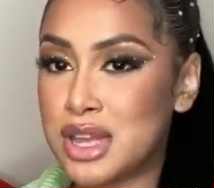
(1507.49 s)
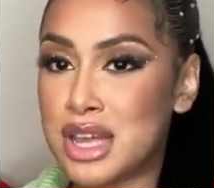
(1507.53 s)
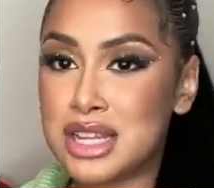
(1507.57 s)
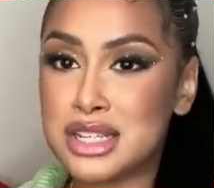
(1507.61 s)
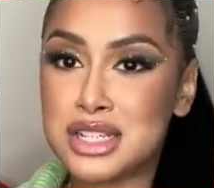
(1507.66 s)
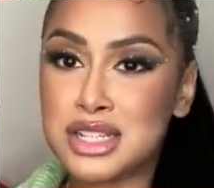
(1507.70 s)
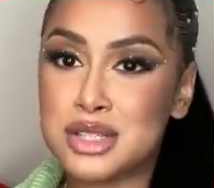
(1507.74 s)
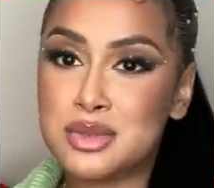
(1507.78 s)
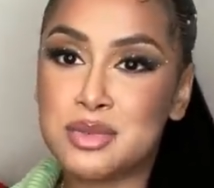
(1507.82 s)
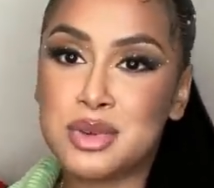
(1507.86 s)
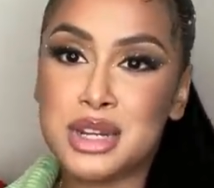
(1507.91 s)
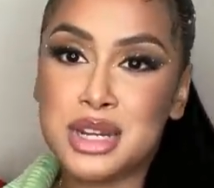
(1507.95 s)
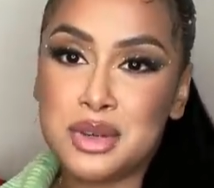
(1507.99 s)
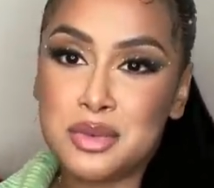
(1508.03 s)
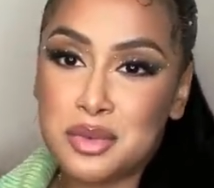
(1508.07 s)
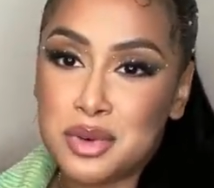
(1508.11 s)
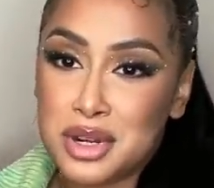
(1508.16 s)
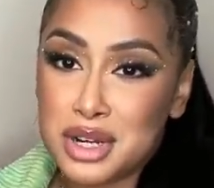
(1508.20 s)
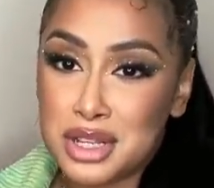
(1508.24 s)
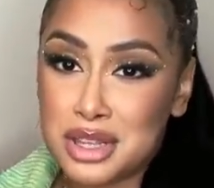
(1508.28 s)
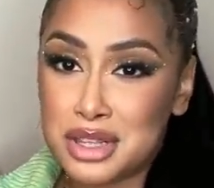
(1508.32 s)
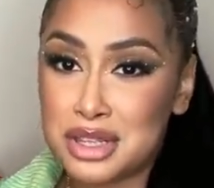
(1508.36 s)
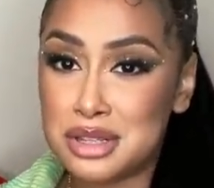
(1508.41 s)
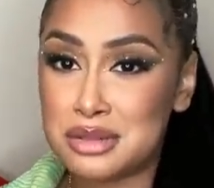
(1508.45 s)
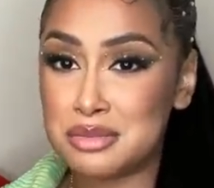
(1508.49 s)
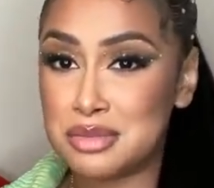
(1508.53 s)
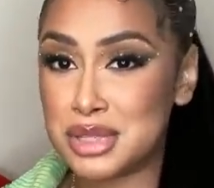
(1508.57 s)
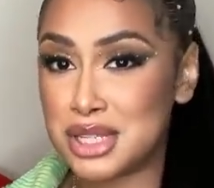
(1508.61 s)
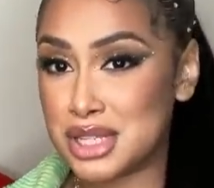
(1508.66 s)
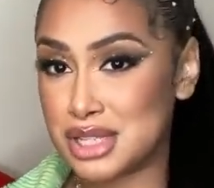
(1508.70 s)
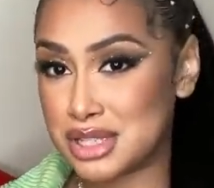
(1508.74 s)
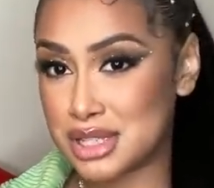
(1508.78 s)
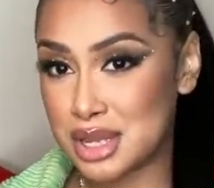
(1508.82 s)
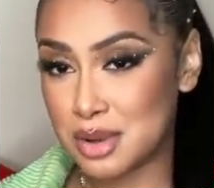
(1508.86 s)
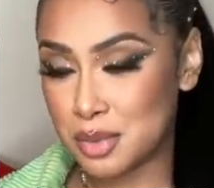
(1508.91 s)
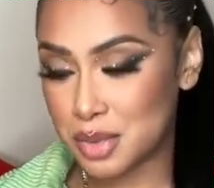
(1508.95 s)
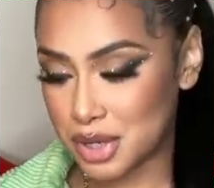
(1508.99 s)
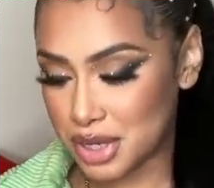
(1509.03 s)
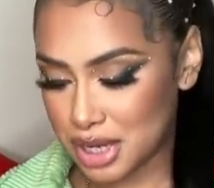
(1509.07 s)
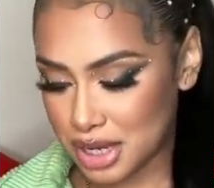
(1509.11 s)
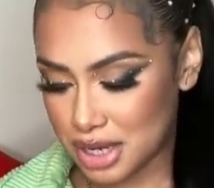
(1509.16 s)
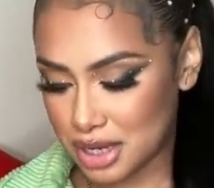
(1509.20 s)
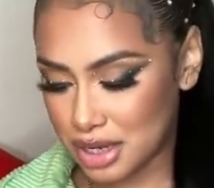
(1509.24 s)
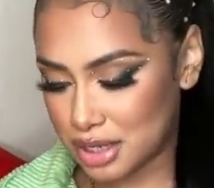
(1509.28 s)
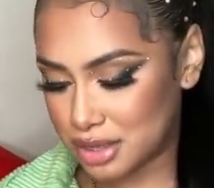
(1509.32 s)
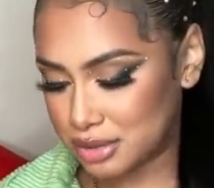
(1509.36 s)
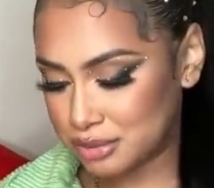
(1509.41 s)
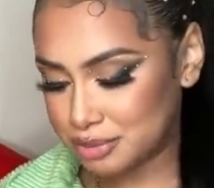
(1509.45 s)
I just really wanted them because they were
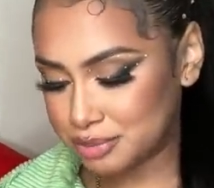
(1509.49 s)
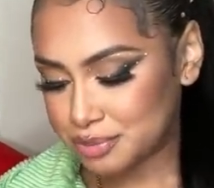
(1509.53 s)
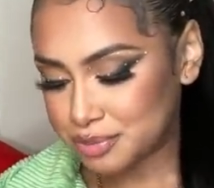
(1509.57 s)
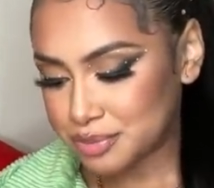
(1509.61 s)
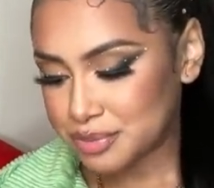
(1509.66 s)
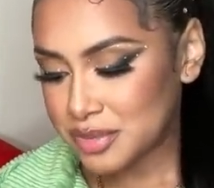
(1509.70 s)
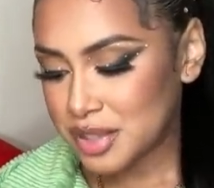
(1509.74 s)
yellow.